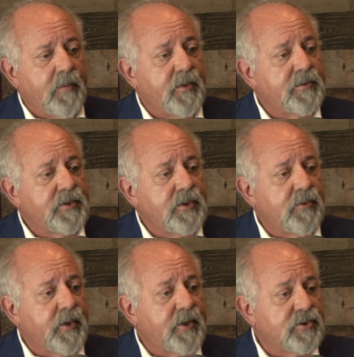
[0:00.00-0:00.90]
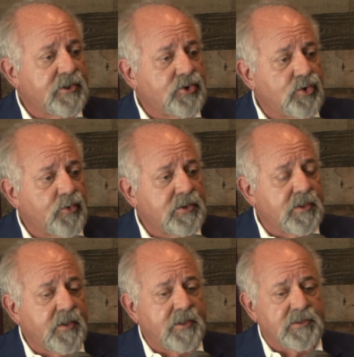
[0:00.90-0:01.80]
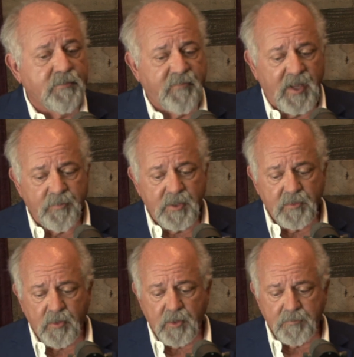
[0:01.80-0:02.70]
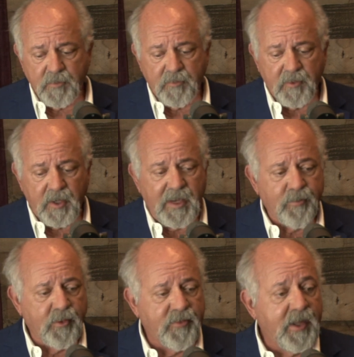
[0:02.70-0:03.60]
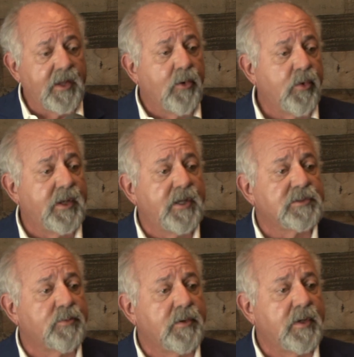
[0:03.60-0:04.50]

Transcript: But, like you said, jewelry is a family or a neighborhood thing. Well, it is.